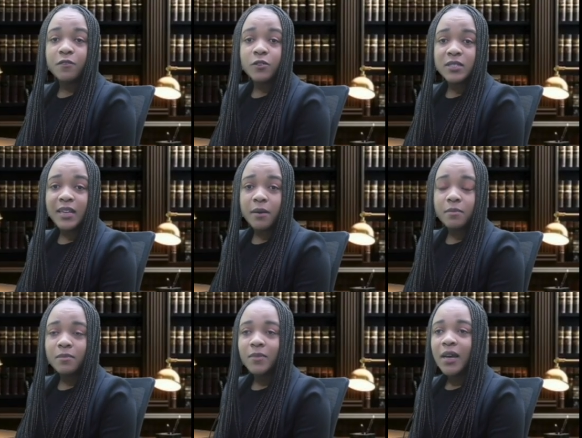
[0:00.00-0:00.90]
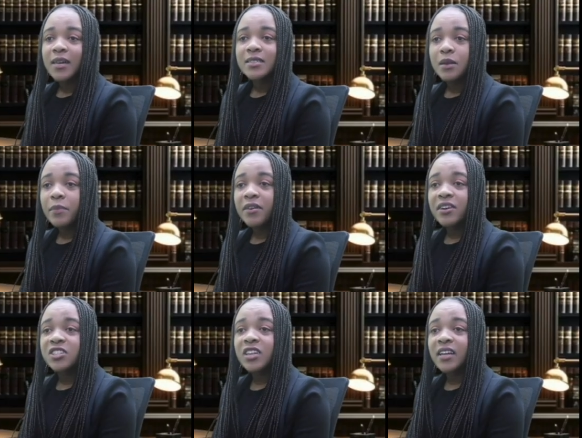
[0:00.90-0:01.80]
For some,
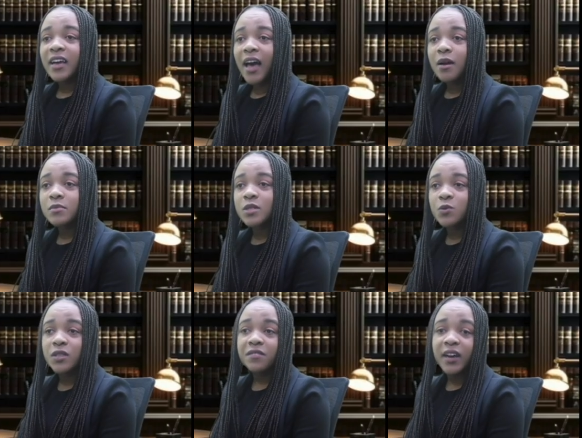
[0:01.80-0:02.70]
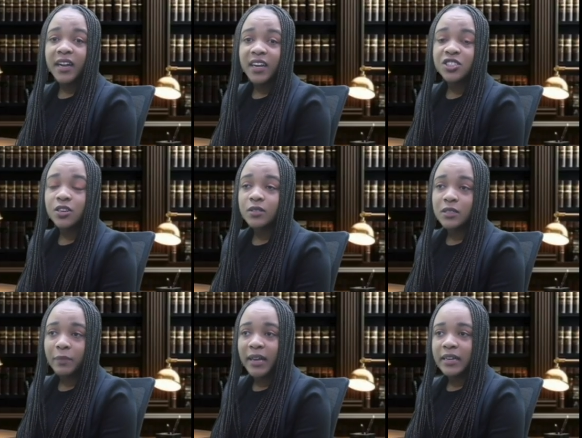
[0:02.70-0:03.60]
separation comes with financial
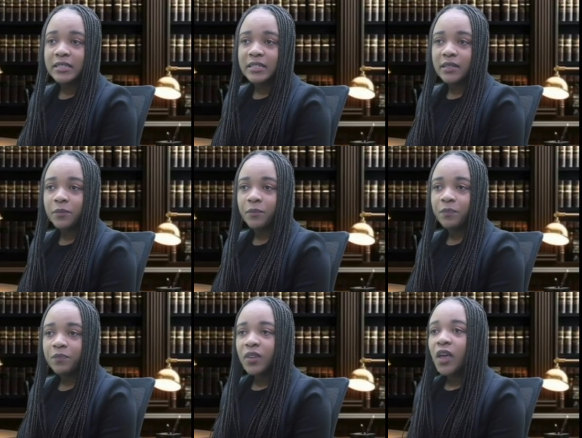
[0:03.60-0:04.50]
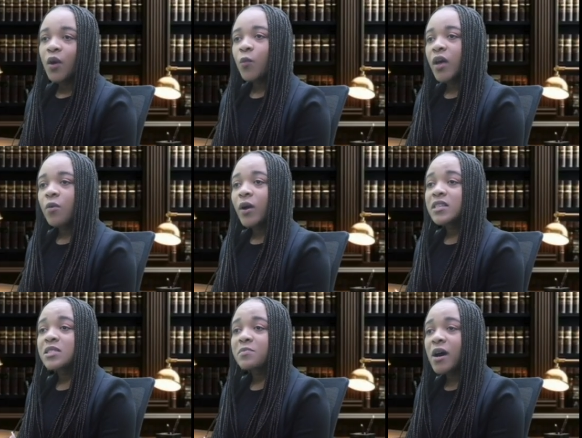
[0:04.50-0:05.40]
dependency, where
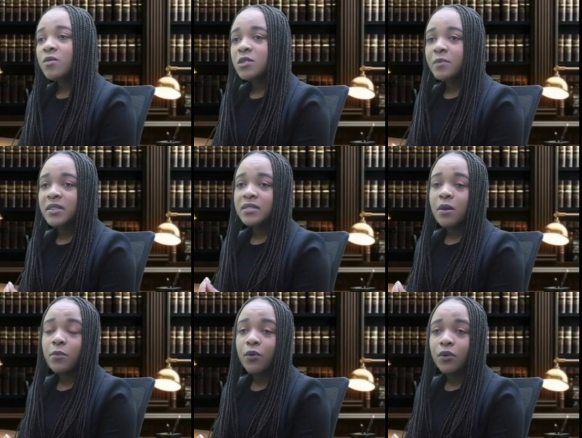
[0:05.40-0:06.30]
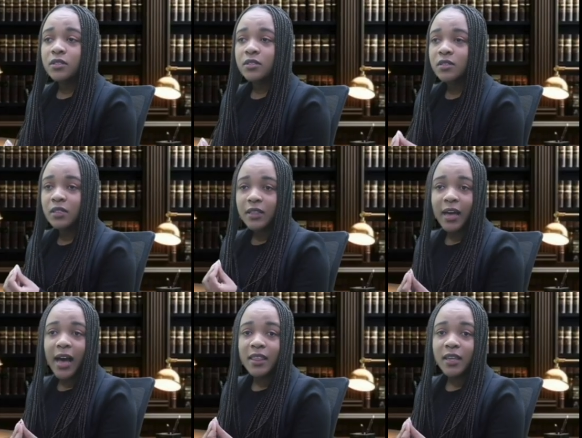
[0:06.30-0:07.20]
one spouse must support
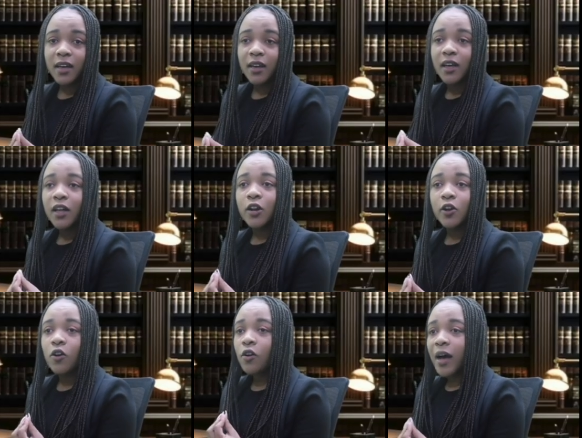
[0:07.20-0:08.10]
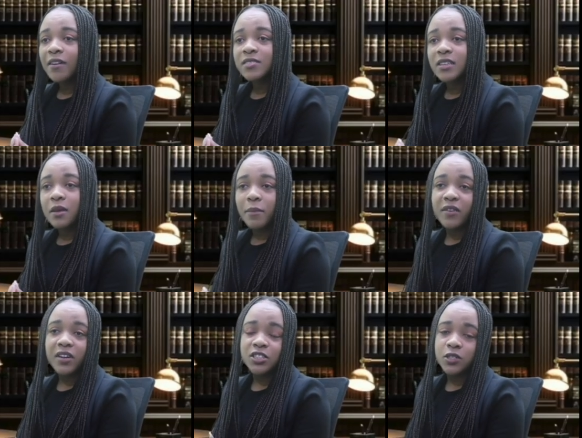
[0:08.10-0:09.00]
the other long after the
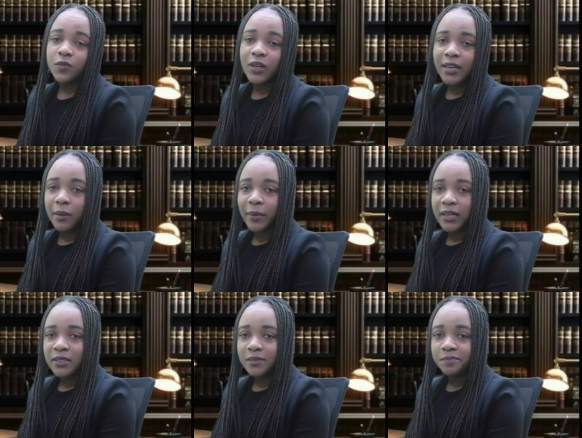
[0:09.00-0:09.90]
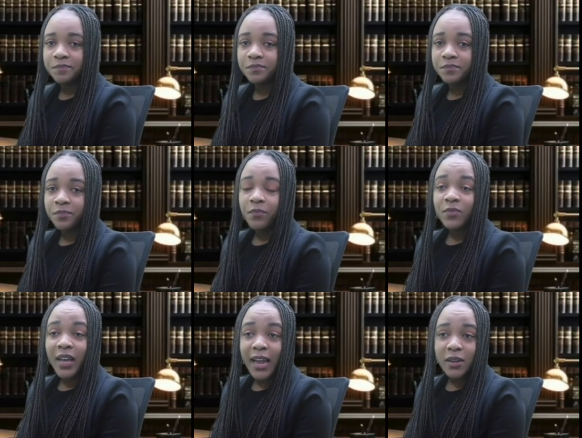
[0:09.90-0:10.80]
marriage has fallen apart.
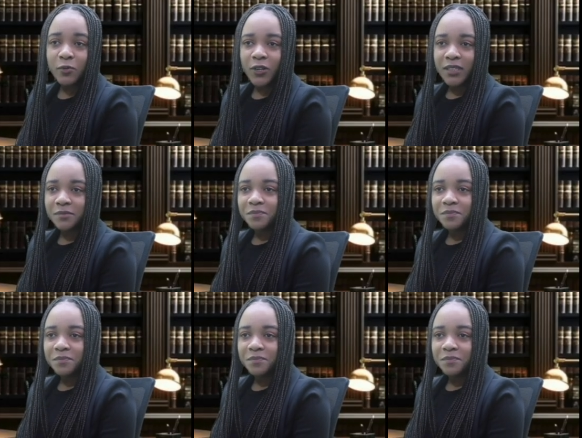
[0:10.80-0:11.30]
Alimony.